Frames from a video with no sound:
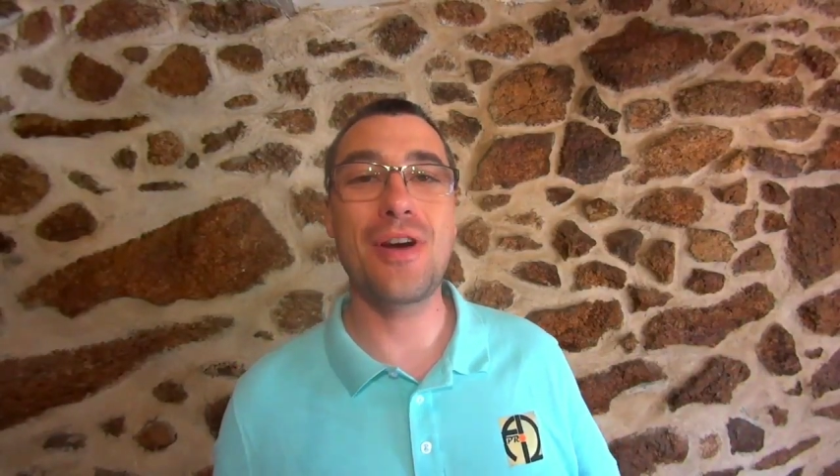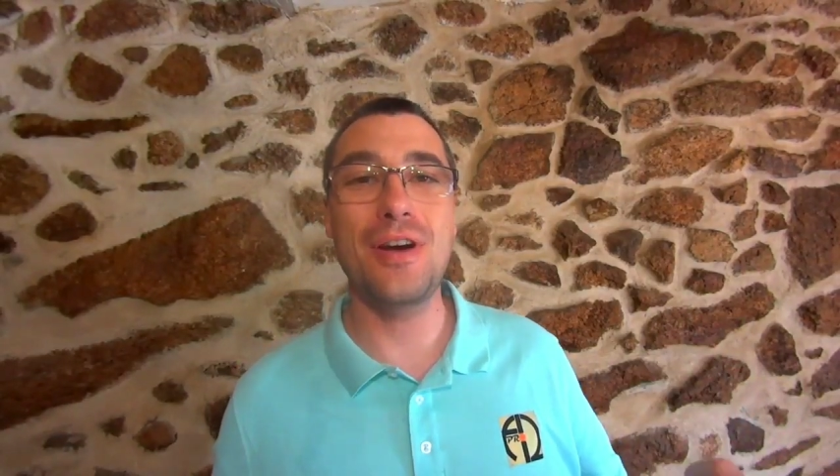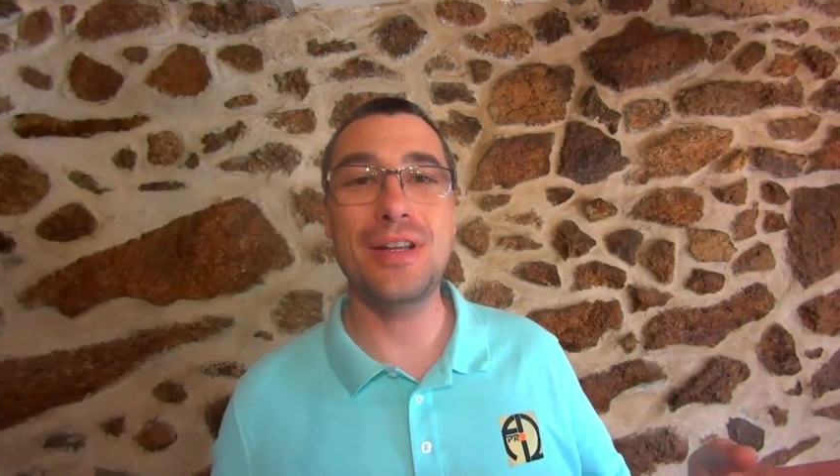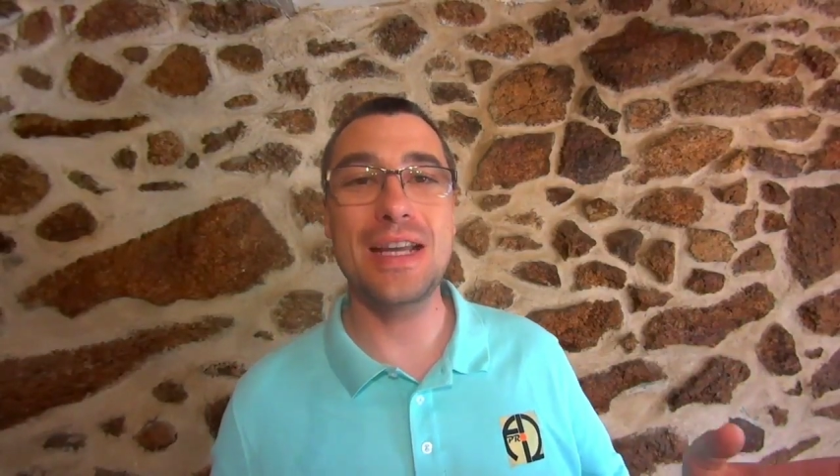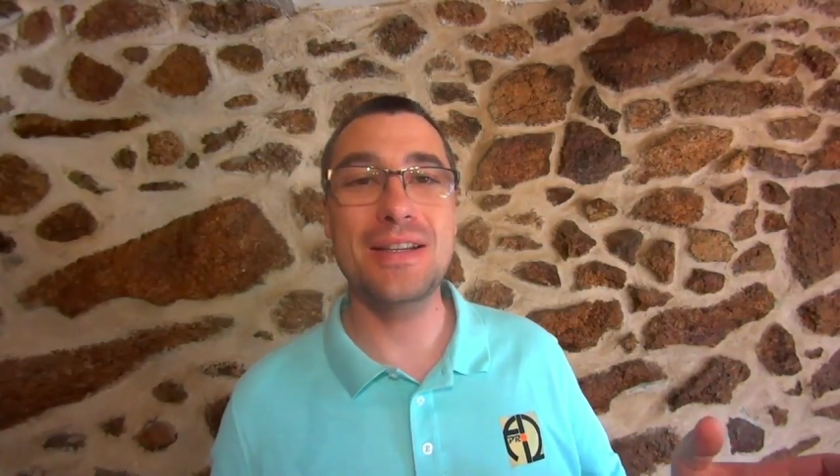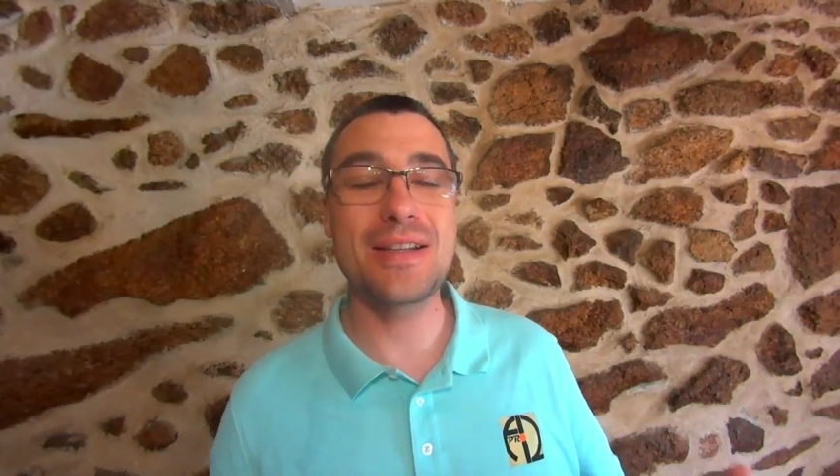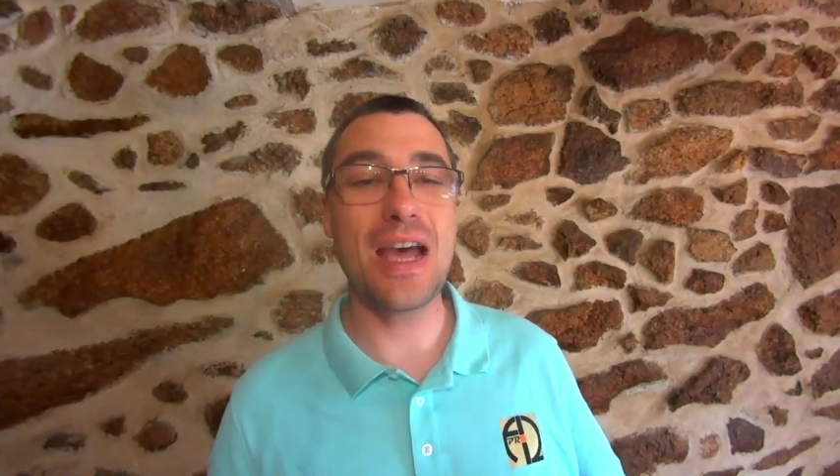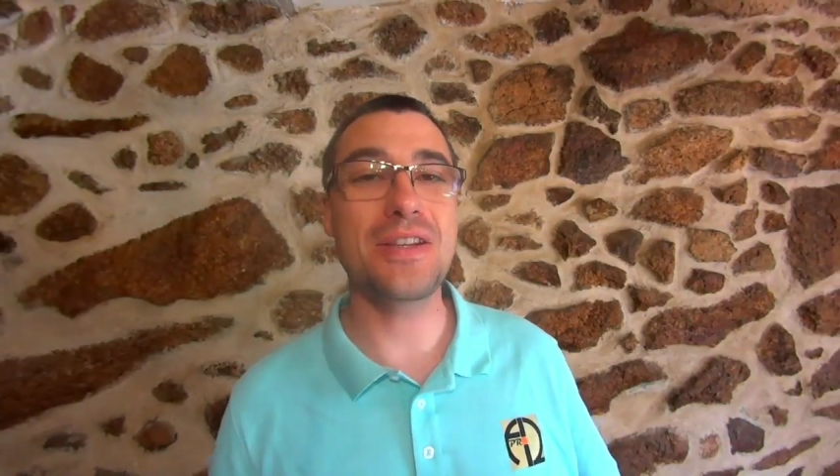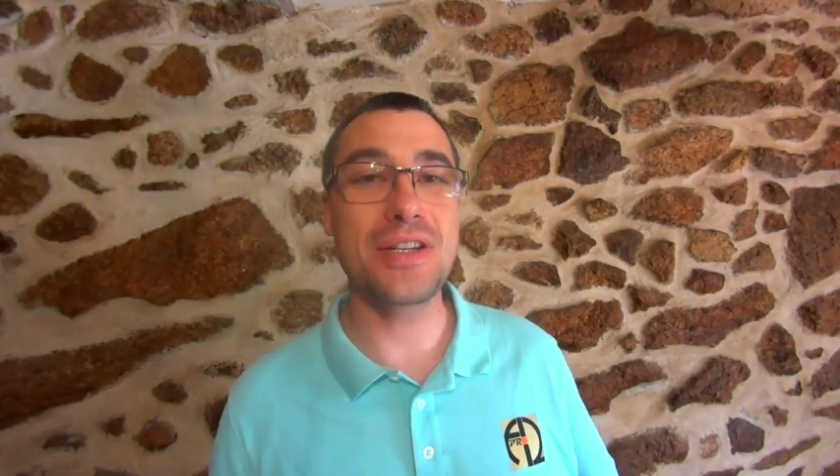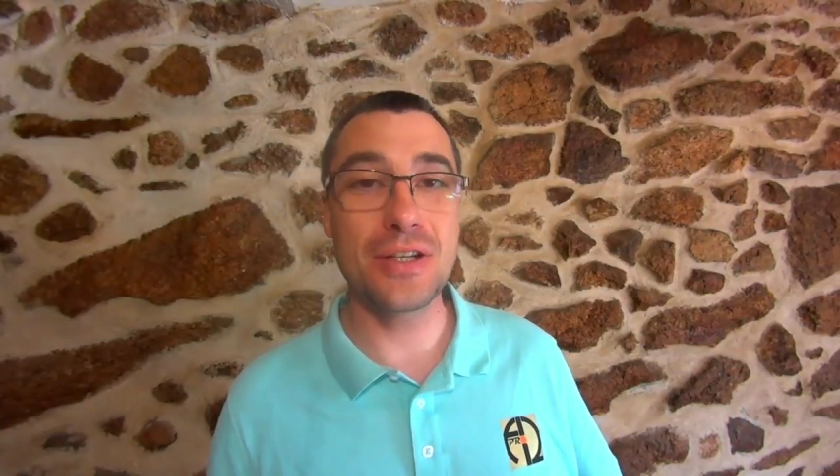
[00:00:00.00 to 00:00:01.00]
an
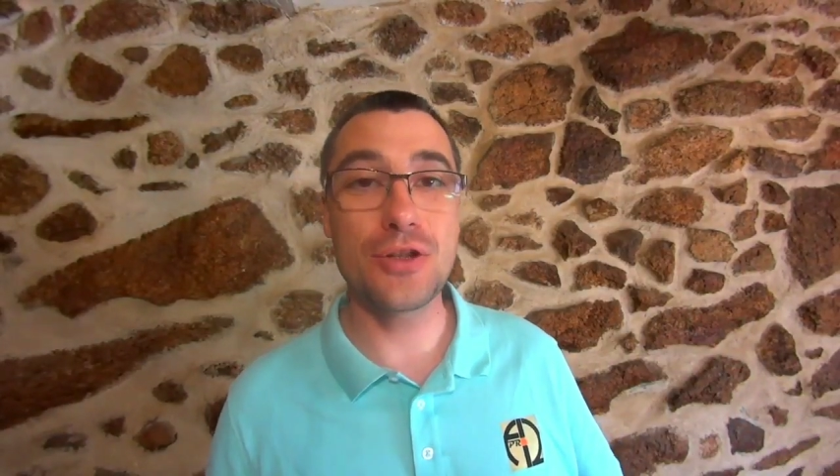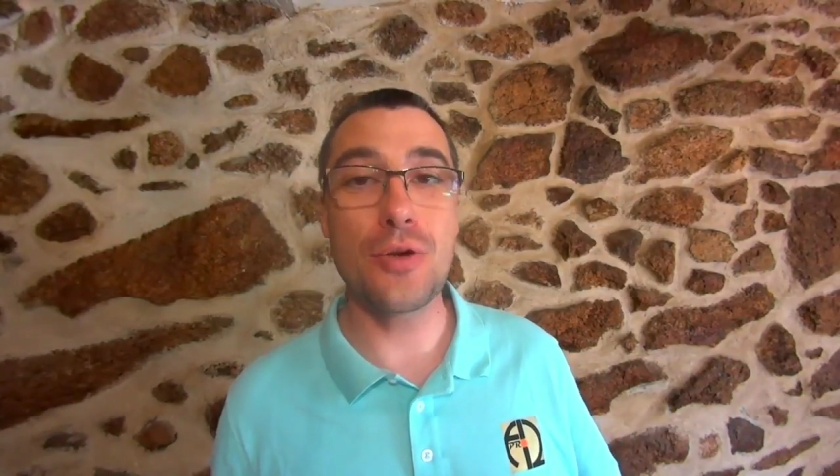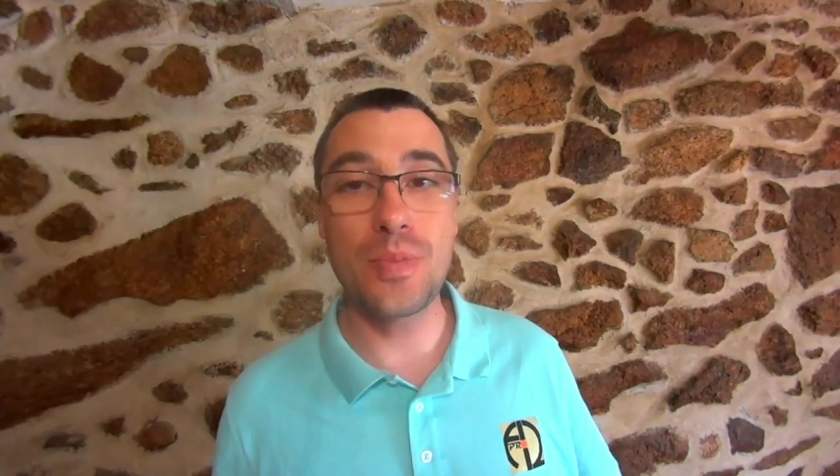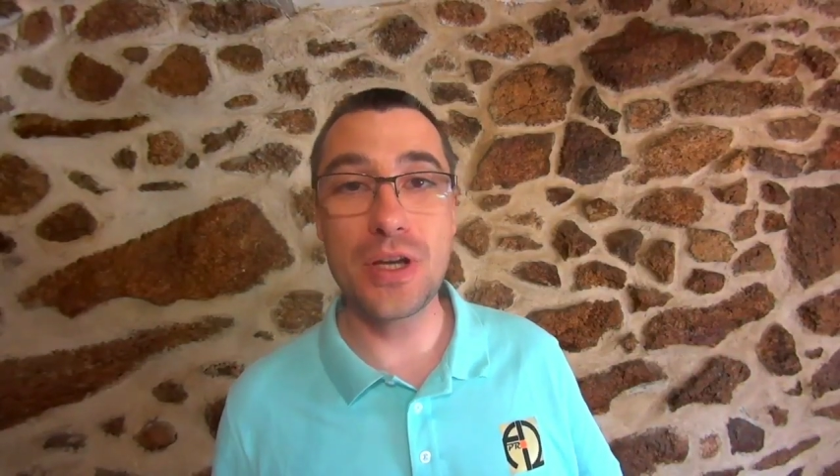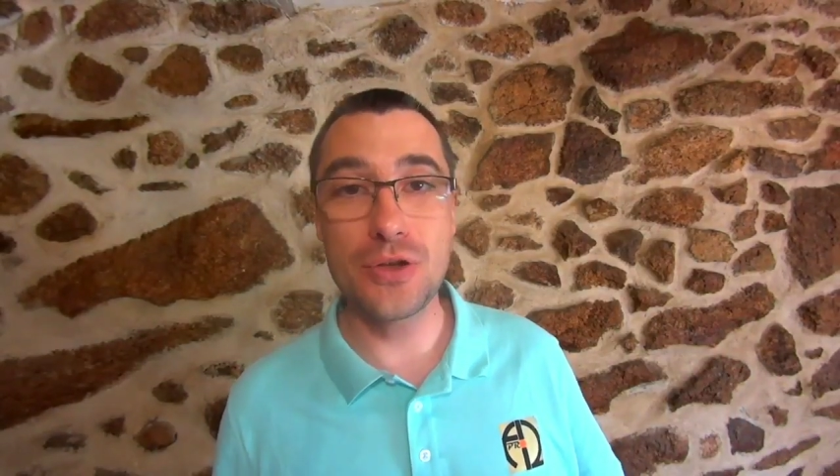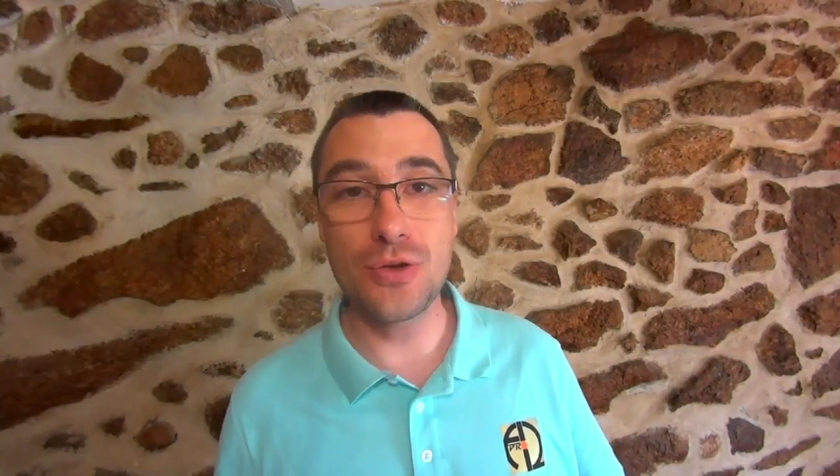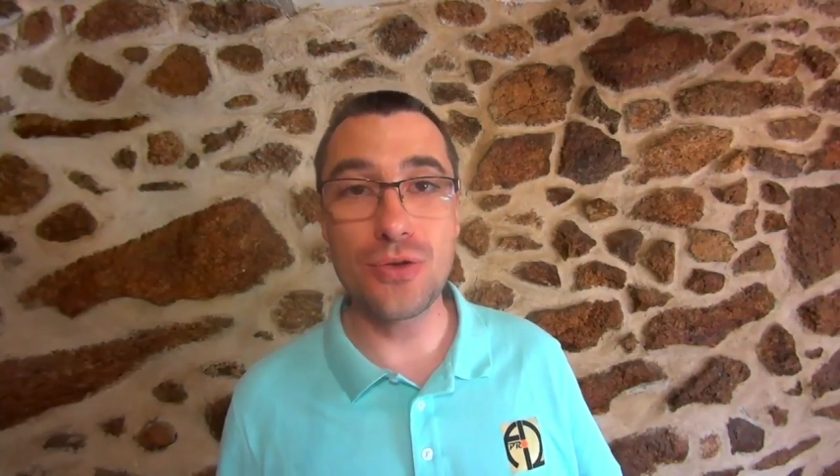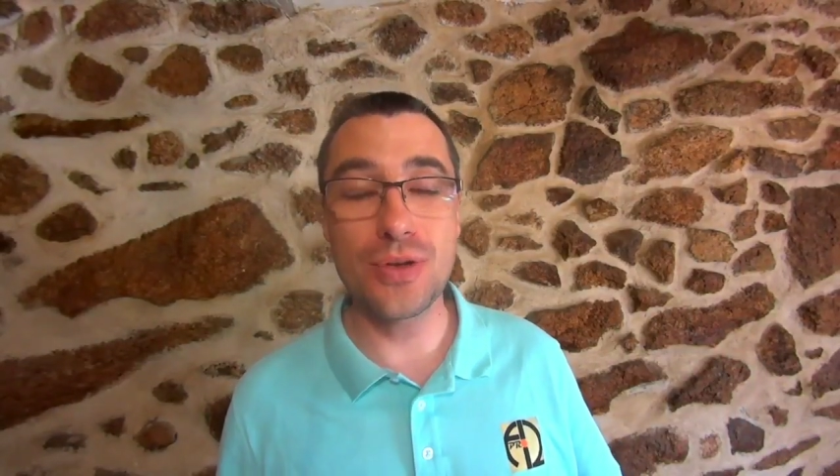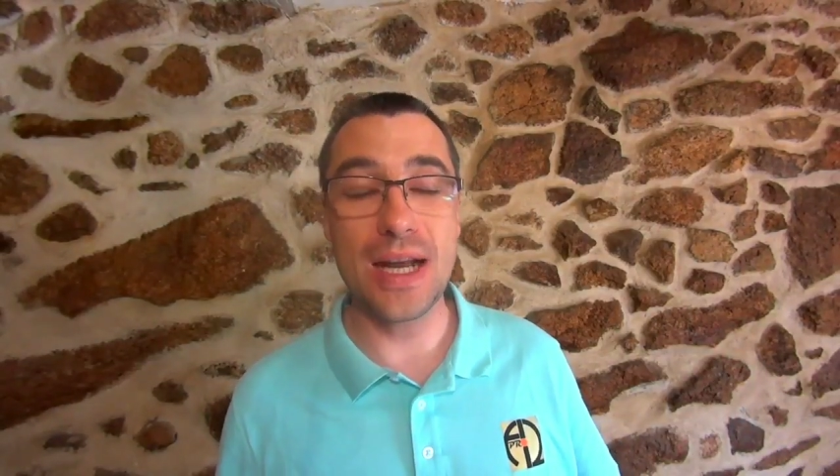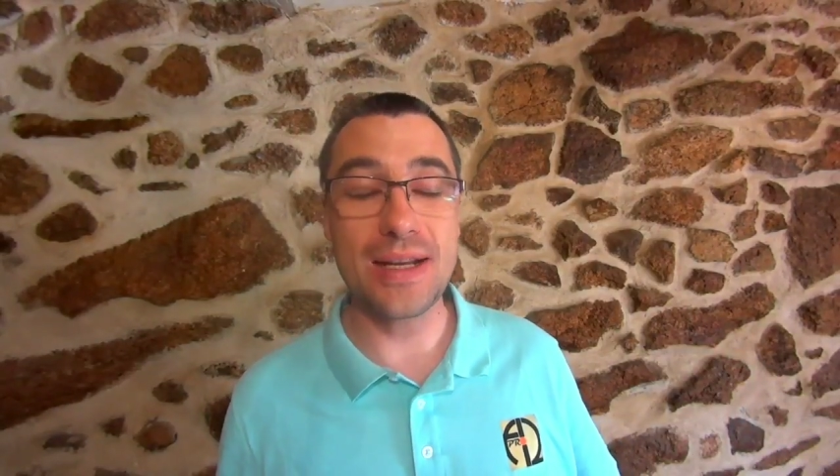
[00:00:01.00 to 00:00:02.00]
exciting topic to
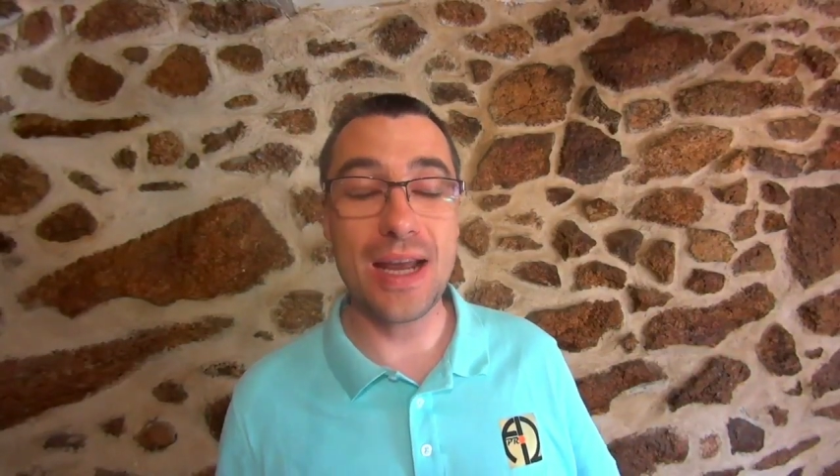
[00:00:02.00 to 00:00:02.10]
look at.